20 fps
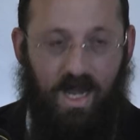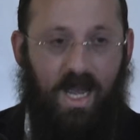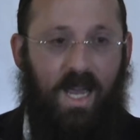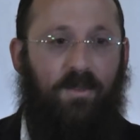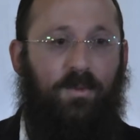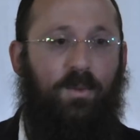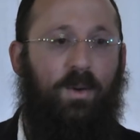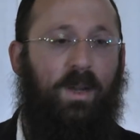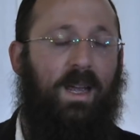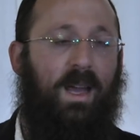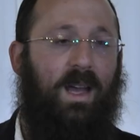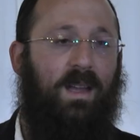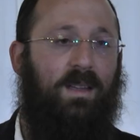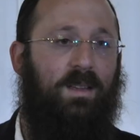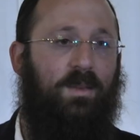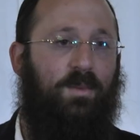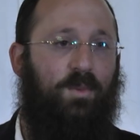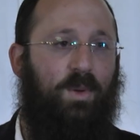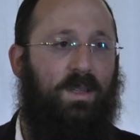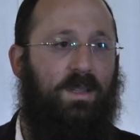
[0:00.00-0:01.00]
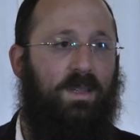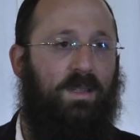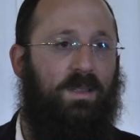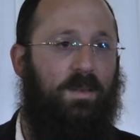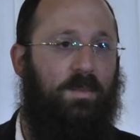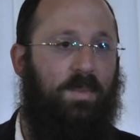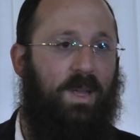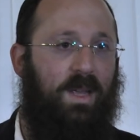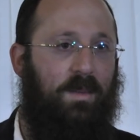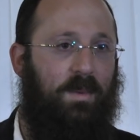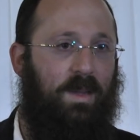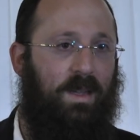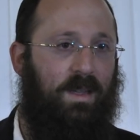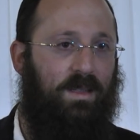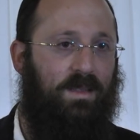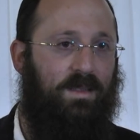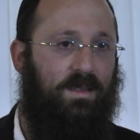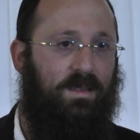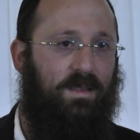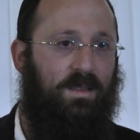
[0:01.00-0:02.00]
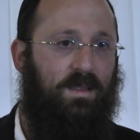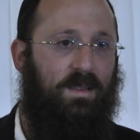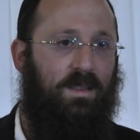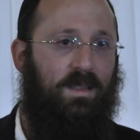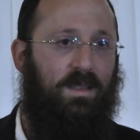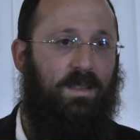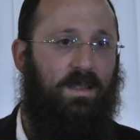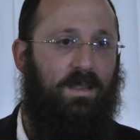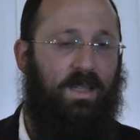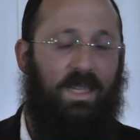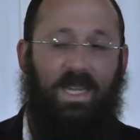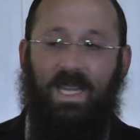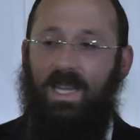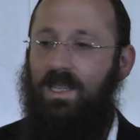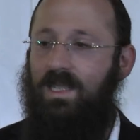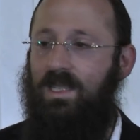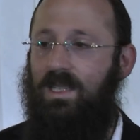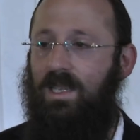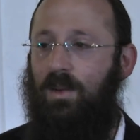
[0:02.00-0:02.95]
If we took the kids,